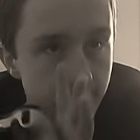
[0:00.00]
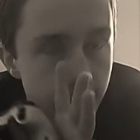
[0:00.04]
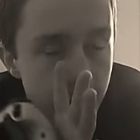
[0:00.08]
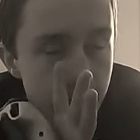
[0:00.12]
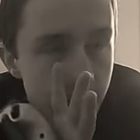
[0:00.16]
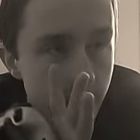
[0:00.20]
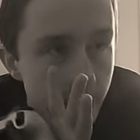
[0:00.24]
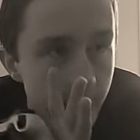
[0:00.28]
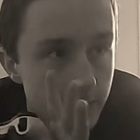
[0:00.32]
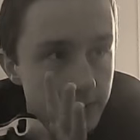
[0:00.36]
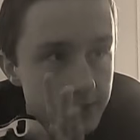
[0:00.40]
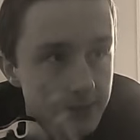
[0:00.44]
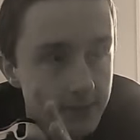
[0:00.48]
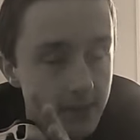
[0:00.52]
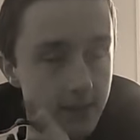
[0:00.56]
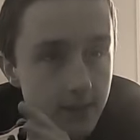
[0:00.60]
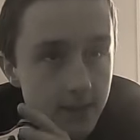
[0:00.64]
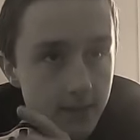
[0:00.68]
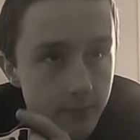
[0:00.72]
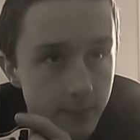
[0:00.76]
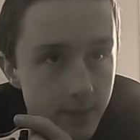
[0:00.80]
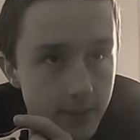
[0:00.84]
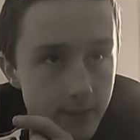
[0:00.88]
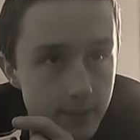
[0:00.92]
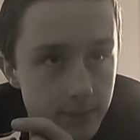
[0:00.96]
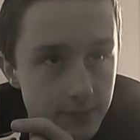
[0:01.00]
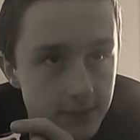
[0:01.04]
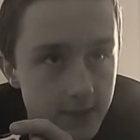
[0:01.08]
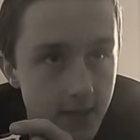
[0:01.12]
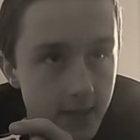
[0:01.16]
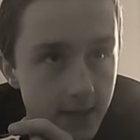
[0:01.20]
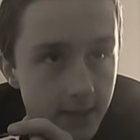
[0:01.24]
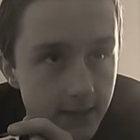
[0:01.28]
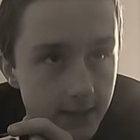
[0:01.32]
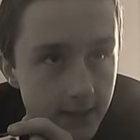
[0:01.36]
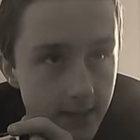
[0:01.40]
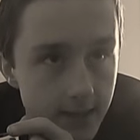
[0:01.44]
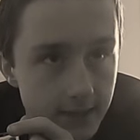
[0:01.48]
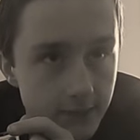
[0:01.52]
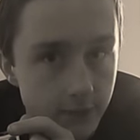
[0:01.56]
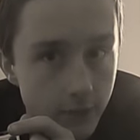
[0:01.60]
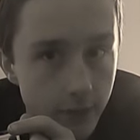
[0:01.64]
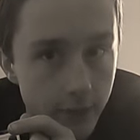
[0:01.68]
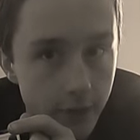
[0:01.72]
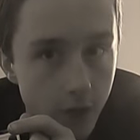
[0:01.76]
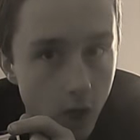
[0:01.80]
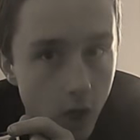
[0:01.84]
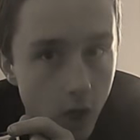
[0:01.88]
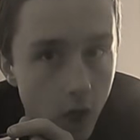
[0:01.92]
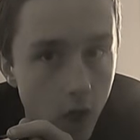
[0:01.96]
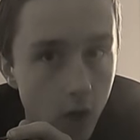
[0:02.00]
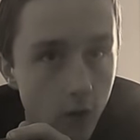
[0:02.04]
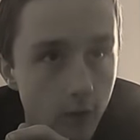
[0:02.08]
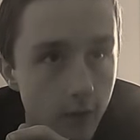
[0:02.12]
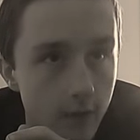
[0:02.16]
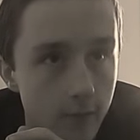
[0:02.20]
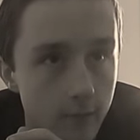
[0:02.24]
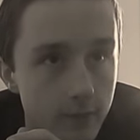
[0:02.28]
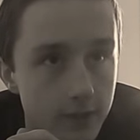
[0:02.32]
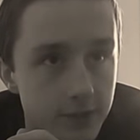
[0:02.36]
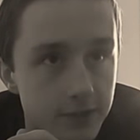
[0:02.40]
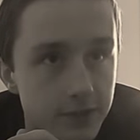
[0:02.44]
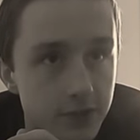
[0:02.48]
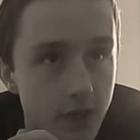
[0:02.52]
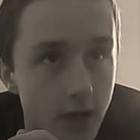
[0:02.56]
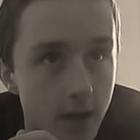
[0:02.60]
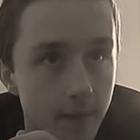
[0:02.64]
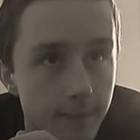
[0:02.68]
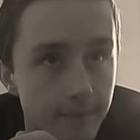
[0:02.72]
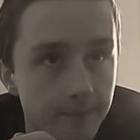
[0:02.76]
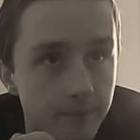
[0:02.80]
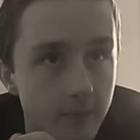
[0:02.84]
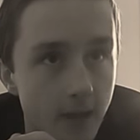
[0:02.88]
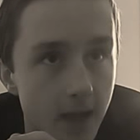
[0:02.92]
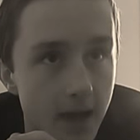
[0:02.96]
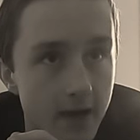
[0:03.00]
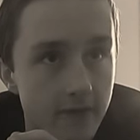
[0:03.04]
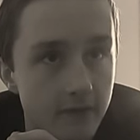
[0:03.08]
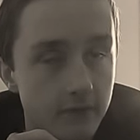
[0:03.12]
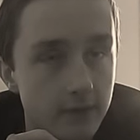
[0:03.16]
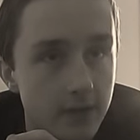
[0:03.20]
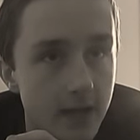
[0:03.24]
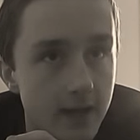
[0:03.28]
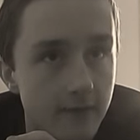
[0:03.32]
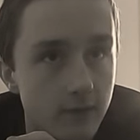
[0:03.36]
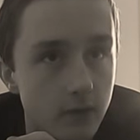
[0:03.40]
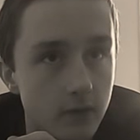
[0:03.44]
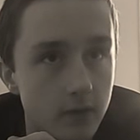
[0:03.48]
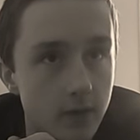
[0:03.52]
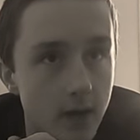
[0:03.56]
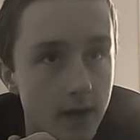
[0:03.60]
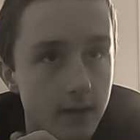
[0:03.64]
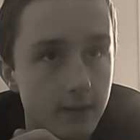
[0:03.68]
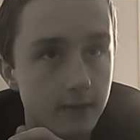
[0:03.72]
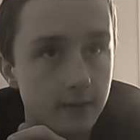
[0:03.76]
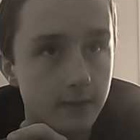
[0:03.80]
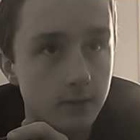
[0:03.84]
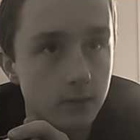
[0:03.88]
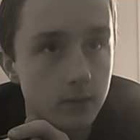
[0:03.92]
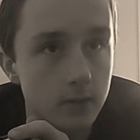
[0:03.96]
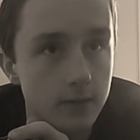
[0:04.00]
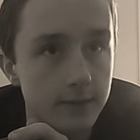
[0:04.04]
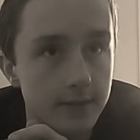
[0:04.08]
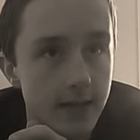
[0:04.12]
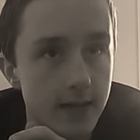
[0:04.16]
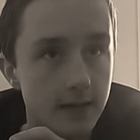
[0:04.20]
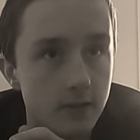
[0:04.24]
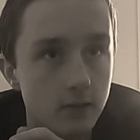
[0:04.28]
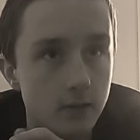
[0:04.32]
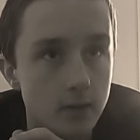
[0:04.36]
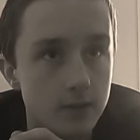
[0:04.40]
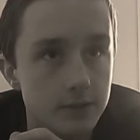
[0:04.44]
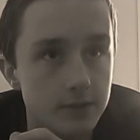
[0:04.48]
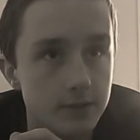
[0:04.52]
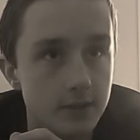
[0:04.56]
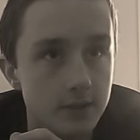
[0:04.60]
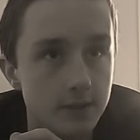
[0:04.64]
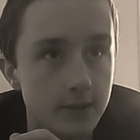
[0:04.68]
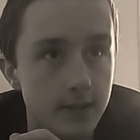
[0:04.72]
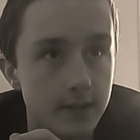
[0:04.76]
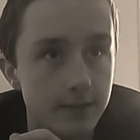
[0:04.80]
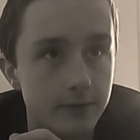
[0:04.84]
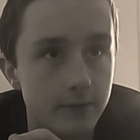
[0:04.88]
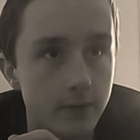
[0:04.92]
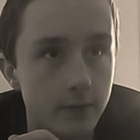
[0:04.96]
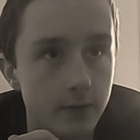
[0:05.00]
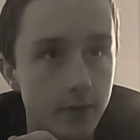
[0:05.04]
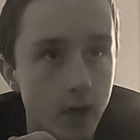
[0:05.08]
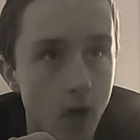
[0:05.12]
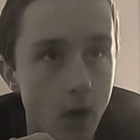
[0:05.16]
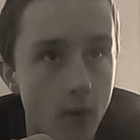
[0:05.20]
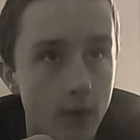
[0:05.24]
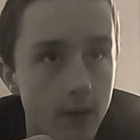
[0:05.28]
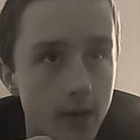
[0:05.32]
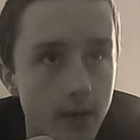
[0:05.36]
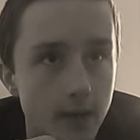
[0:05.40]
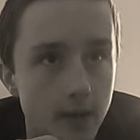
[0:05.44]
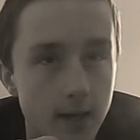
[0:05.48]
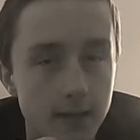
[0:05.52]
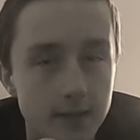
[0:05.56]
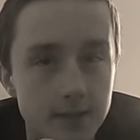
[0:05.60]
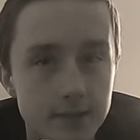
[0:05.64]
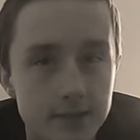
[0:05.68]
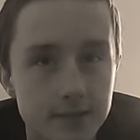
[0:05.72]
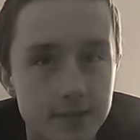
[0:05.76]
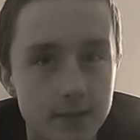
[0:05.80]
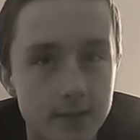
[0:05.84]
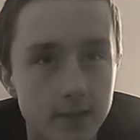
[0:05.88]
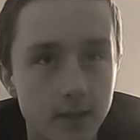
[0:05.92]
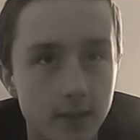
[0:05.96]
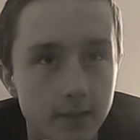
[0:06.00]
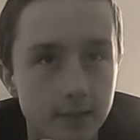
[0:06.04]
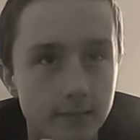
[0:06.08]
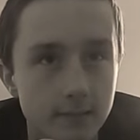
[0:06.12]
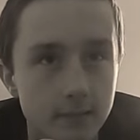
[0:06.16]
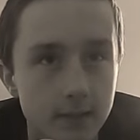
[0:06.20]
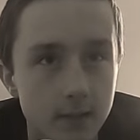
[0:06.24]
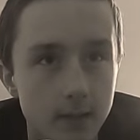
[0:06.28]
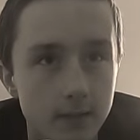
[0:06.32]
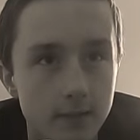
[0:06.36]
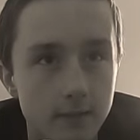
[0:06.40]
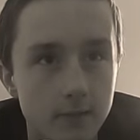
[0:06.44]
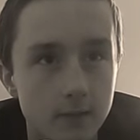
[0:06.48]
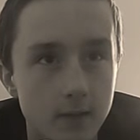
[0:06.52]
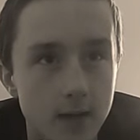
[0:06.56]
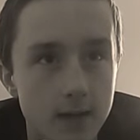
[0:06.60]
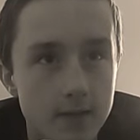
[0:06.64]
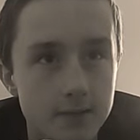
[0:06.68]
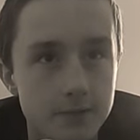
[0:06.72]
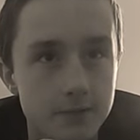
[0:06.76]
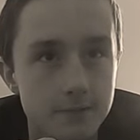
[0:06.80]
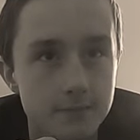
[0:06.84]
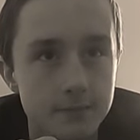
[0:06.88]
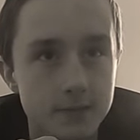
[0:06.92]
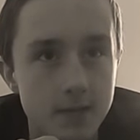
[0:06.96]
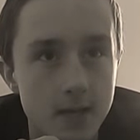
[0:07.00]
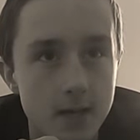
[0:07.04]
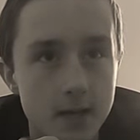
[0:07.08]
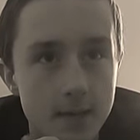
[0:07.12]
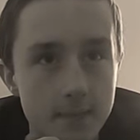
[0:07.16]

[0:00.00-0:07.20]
We were standing in the 8th grade hallway, which I've never gotten that close to the 8th grade hallway. I got to see like the other classrooms.